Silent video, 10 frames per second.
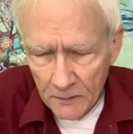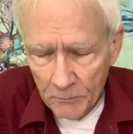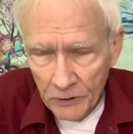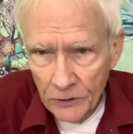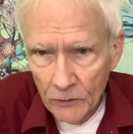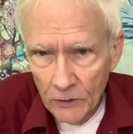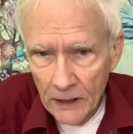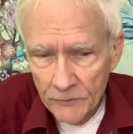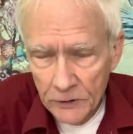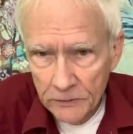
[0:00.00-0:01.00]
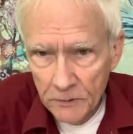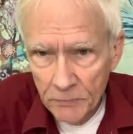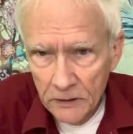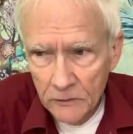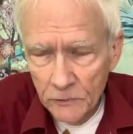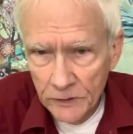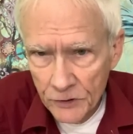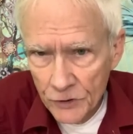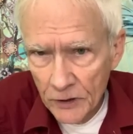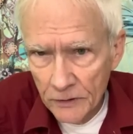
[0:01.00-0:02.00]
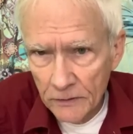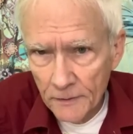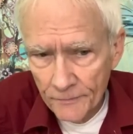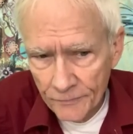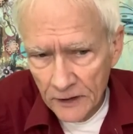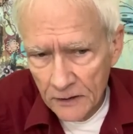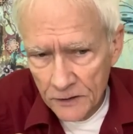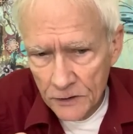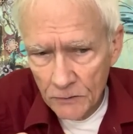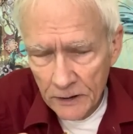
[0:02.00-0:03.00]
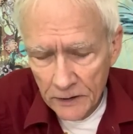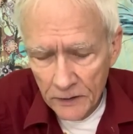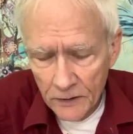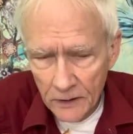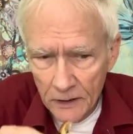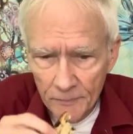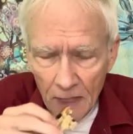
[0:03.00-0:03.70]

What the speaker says: But they all have to compete with each other, so I get that.